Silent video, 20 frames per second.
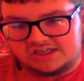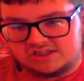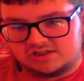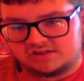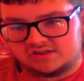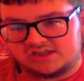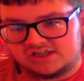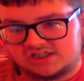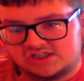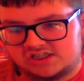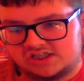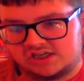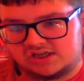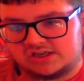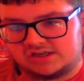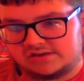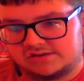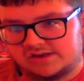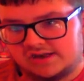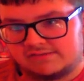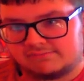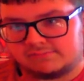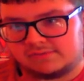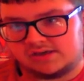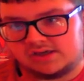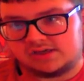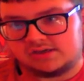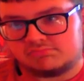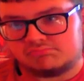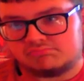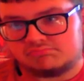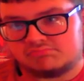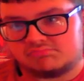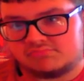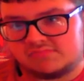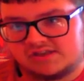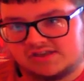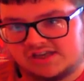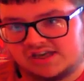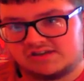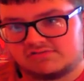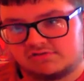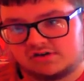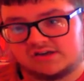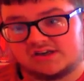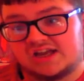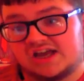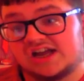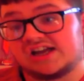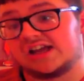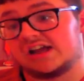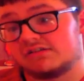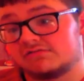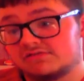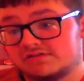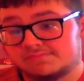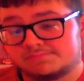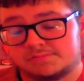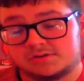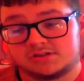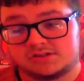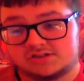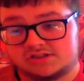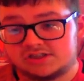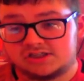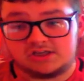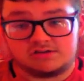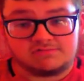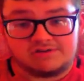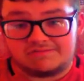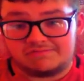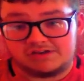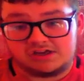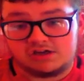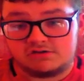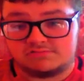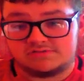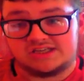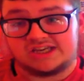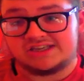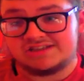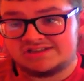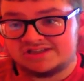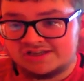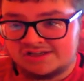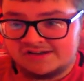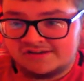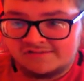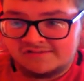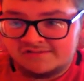it unless you let me send it on Hangouts, but you never use it.